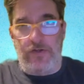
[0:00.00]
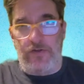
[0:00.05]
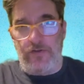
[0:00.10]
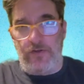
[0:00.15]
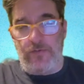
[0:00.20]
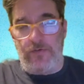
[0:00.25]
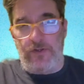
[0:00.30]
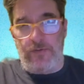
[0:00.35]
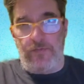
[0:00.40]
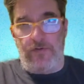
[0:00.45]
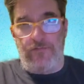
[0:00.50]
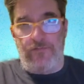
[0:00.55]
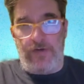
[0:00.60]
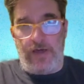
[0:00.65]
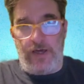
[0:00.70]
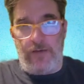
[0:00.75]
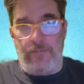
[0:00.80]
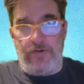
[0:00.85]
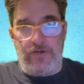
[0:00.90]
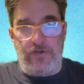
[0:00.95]
to do with the
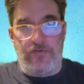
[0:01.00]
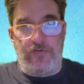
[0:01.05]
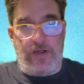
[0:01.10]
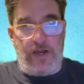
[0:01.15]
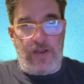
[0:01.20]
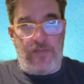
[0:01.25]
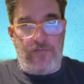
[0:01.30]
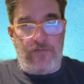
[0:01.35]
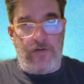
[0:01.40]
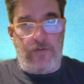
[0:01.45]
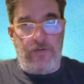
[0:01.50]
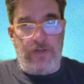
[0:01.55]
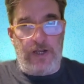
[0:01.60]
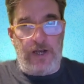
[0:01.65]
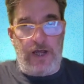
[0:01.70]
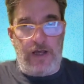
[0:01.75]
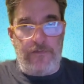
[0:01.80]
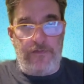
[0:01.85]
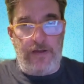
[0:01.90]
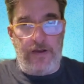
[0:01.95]
buffet, but just kind of throwing it
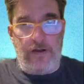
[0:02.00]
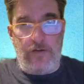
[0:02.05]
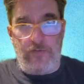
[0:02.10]
out there.